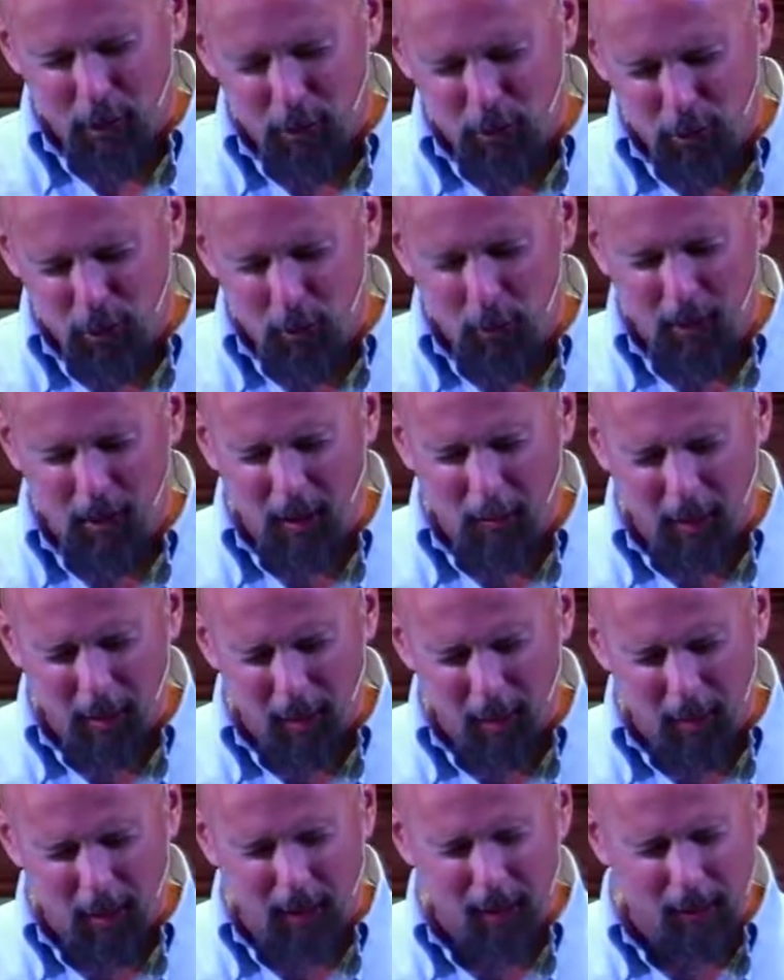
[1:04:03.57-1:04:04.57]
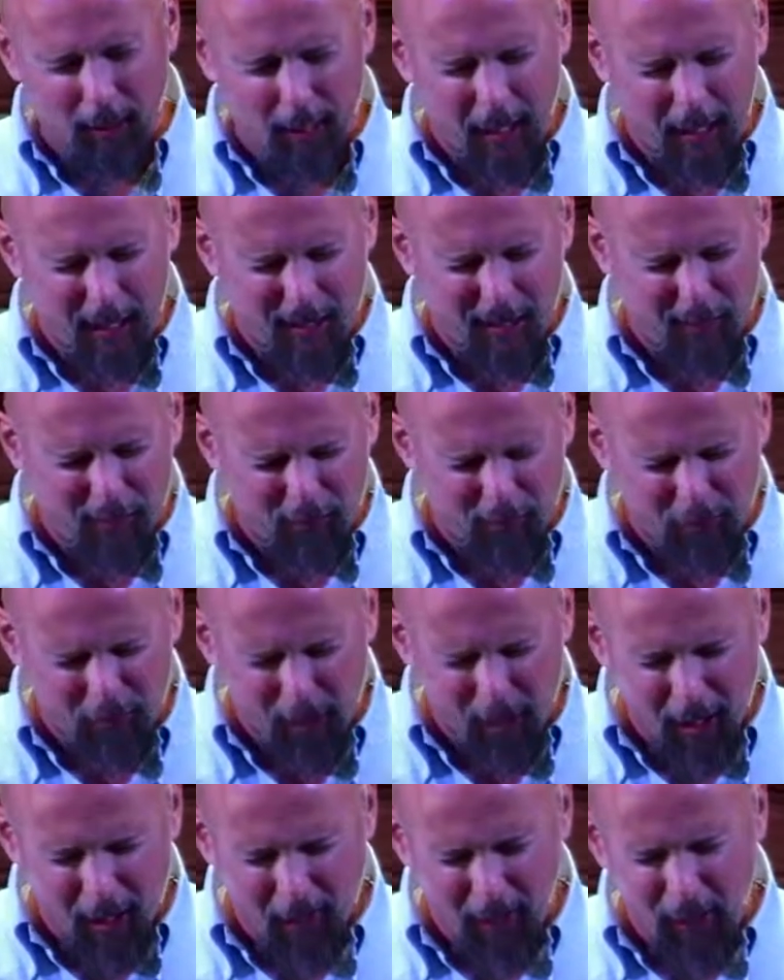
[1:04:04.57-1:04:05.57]
truly be the light and
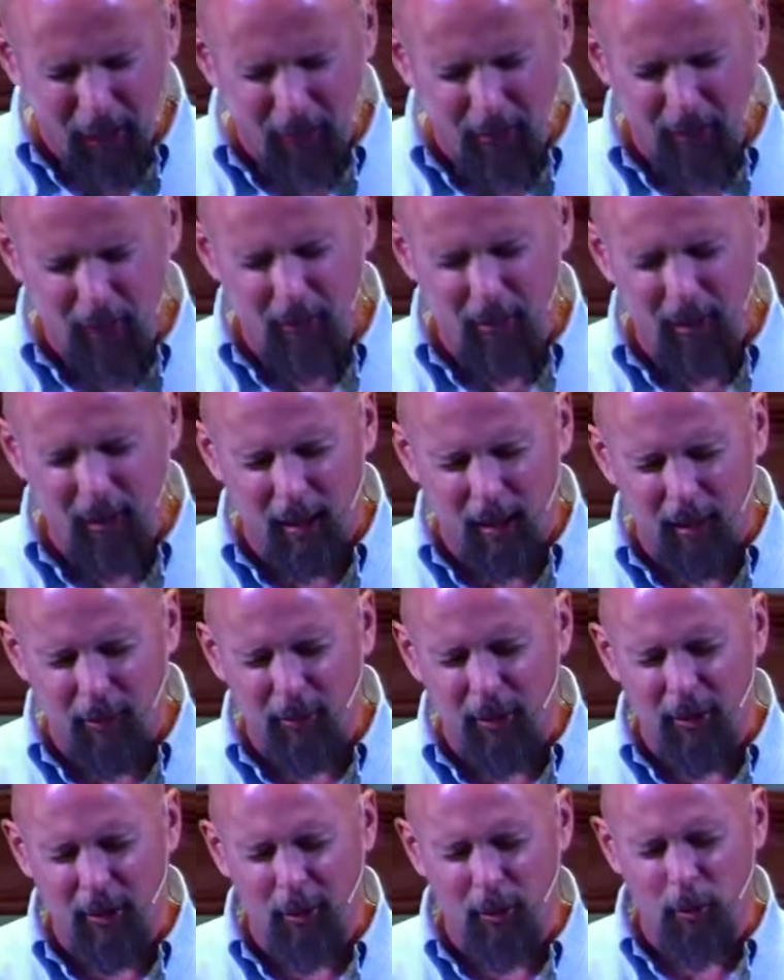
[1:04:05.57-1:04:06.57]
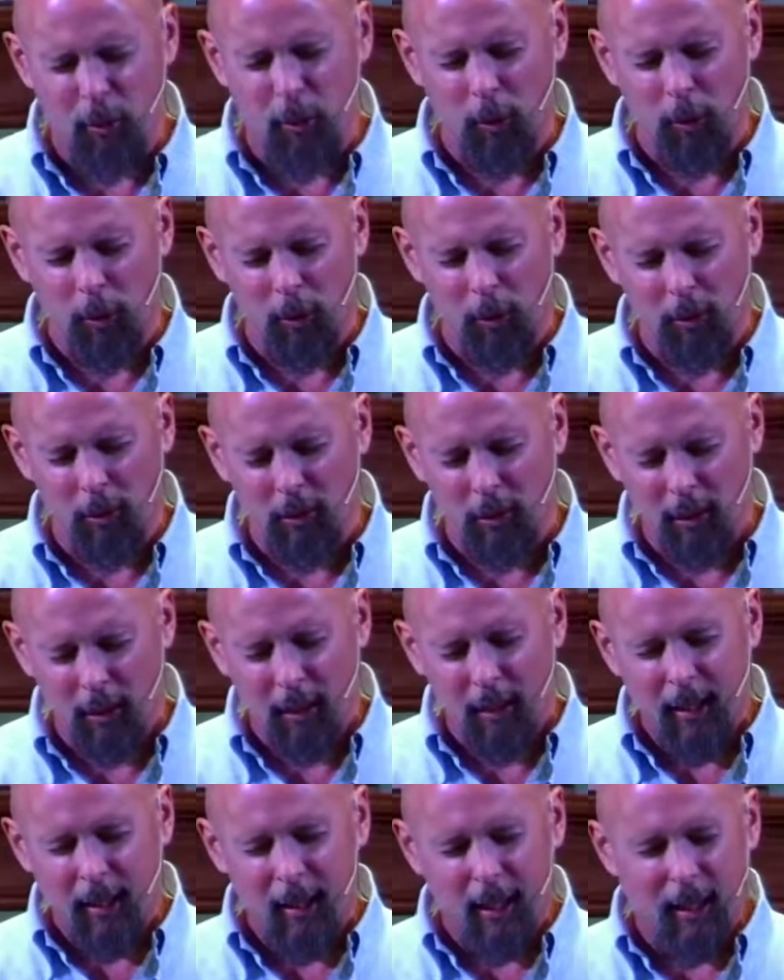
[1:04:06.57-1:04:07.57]
fragrance of love in the world,
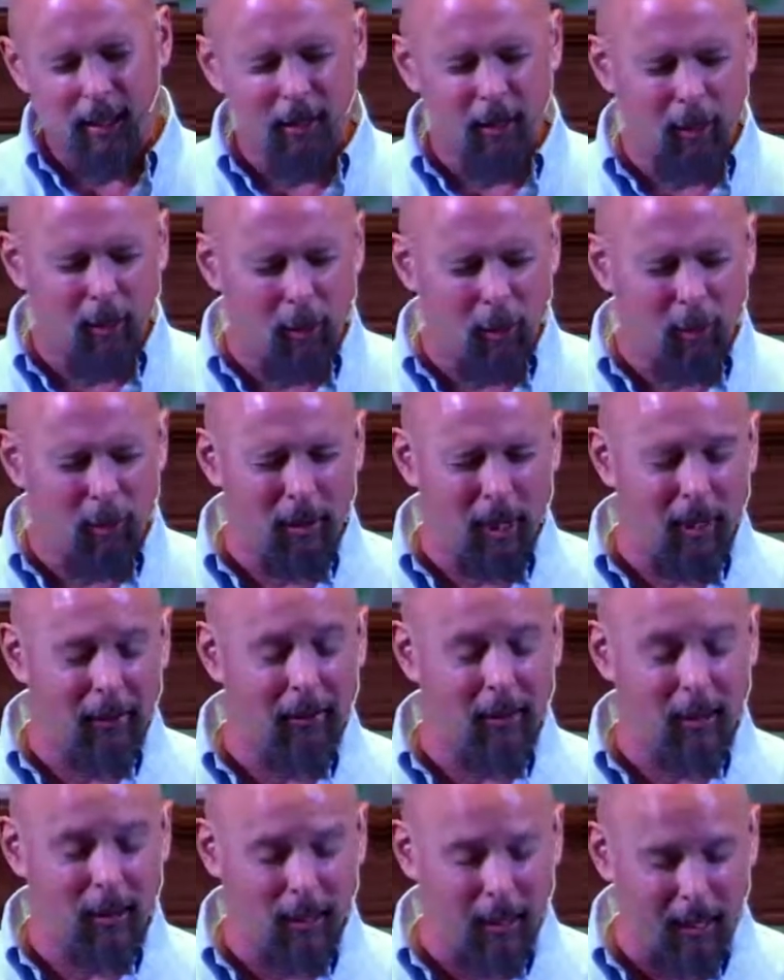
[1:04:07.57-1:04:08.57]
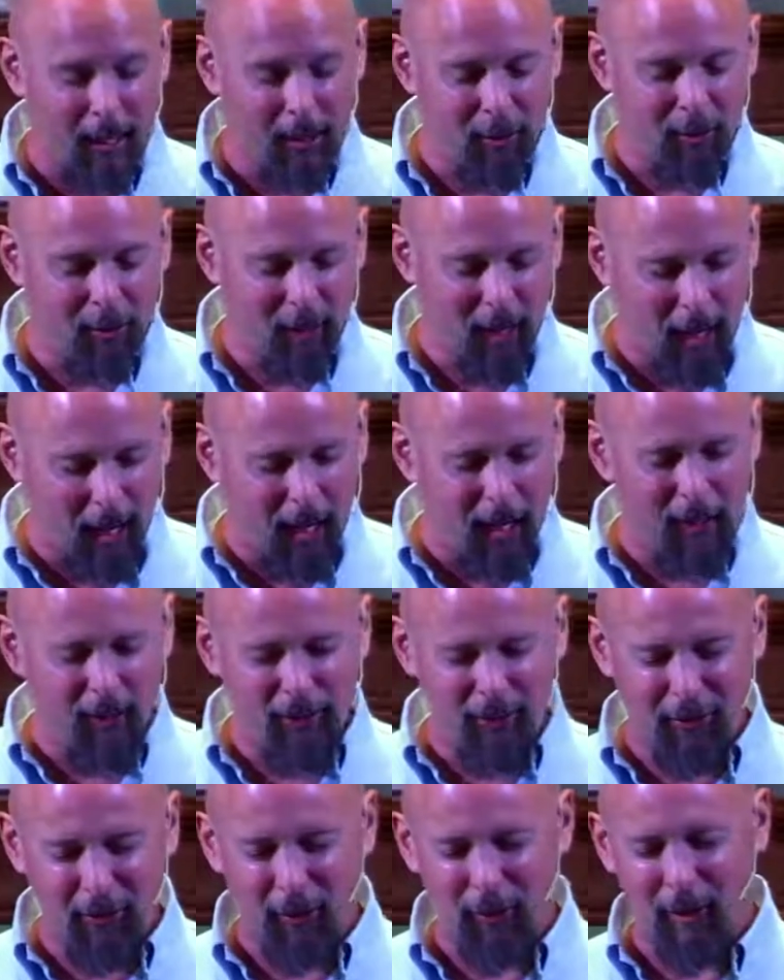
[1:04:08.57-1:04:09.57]
and know that the light of God
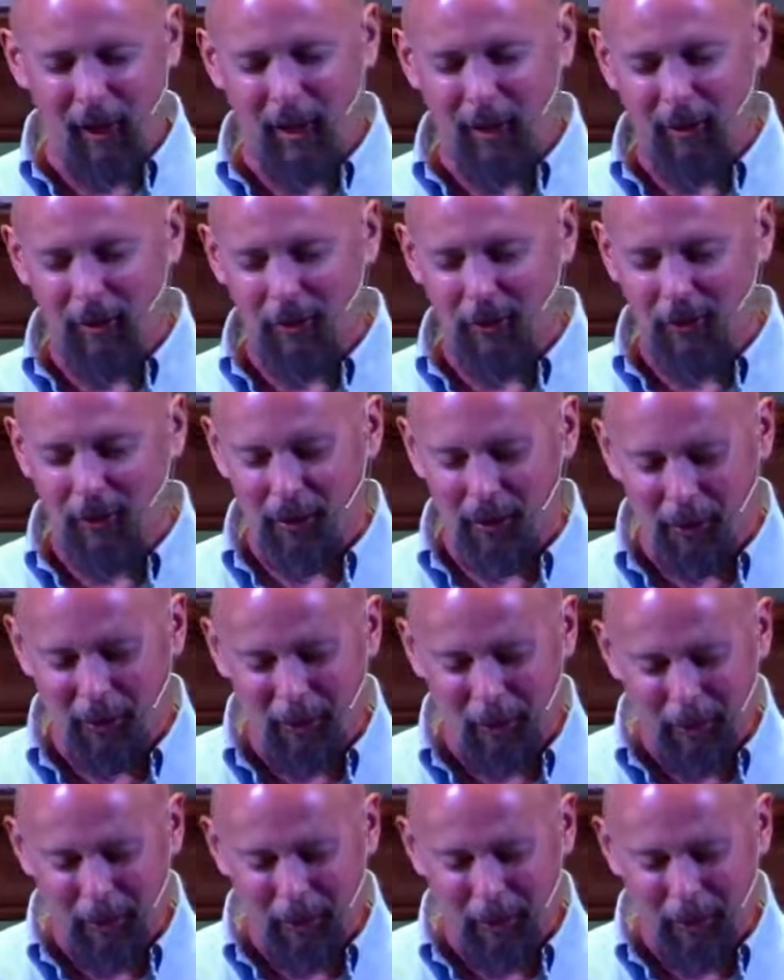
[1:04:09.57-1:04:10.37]
surrounds you.